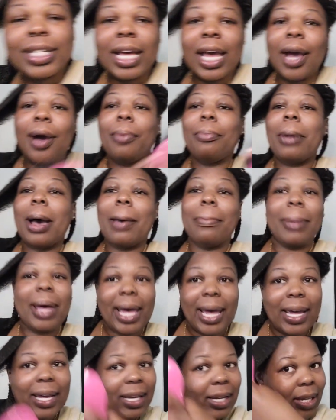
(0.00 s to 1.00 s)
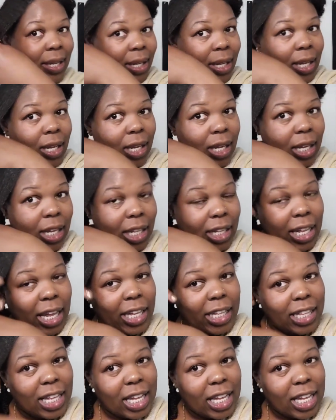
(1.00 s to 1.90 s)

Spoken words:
down my back. Like,